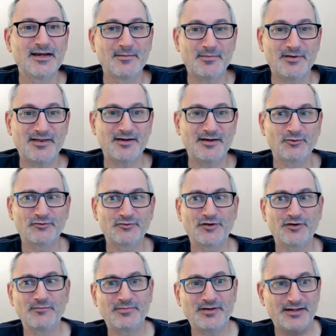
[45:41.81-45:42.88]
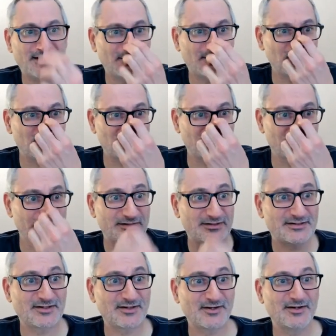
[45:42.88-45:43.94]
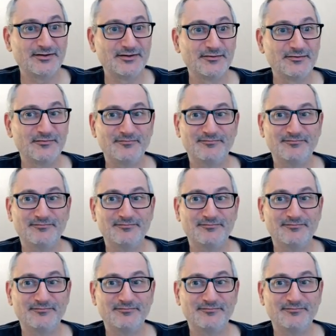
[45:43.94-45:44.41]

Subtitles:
but then also being able to return